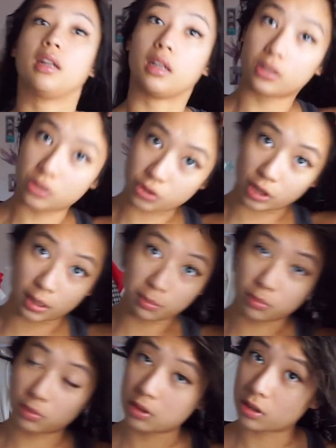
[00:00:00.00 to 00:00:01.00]
And then I
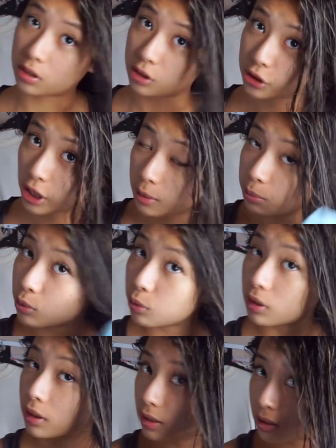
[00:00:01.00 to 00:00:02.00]
used the Redken
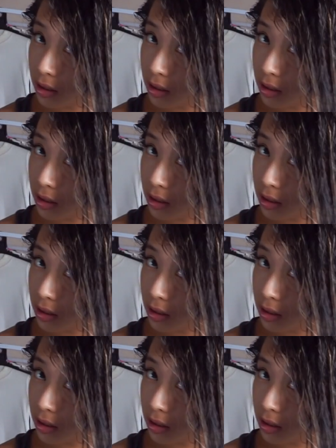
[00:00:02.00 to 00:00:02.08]
Extreme